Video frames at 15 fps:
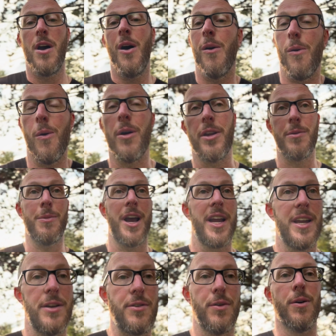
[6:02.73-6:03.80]
Or you might
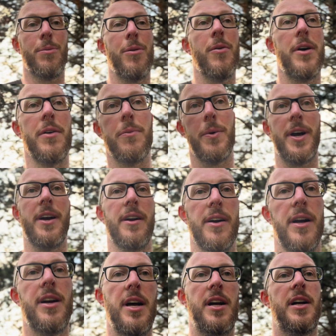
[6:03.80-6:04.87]
get to a point where
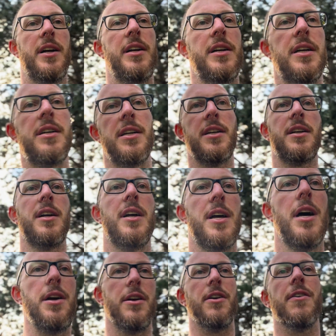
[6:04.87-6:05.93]

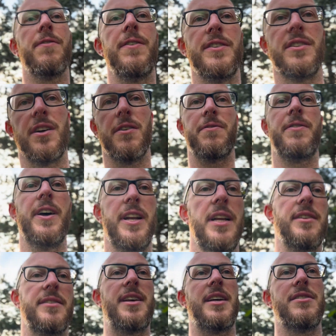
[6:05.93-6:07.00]
your physical
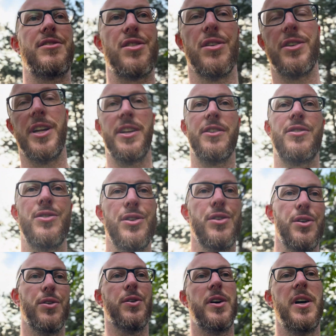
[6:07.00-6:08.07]
fitness has turned
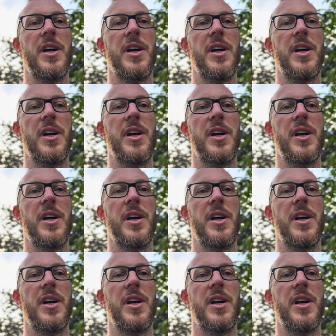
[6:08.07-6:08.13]
into